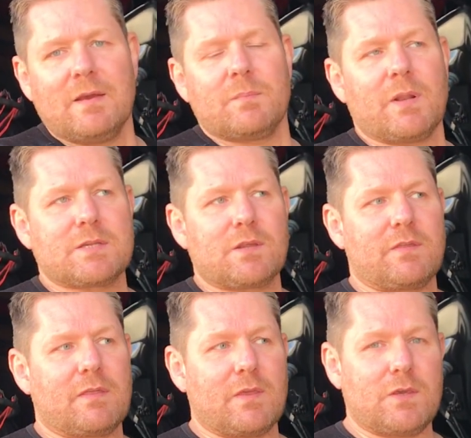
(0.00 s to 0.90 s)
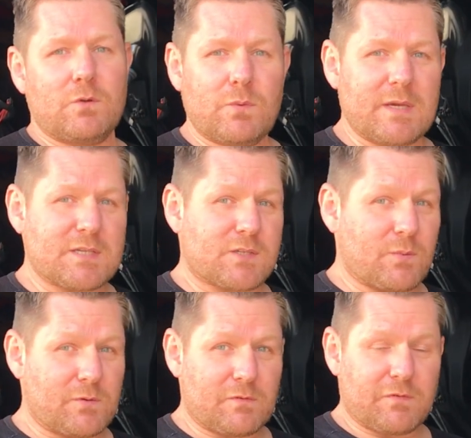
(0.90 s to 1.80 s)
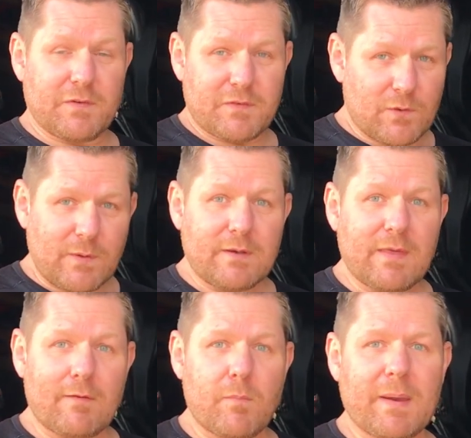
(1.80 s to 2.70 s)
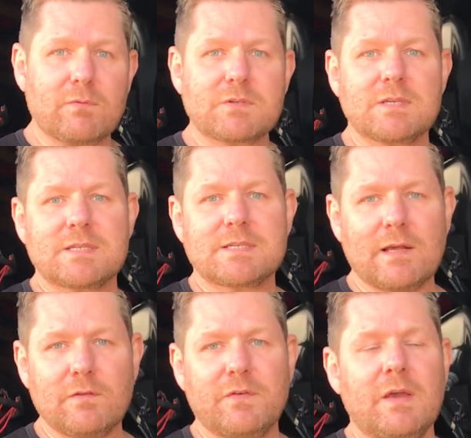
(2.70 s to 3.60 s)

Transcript: Plus I think the unit is 250 quid thereabouts itself.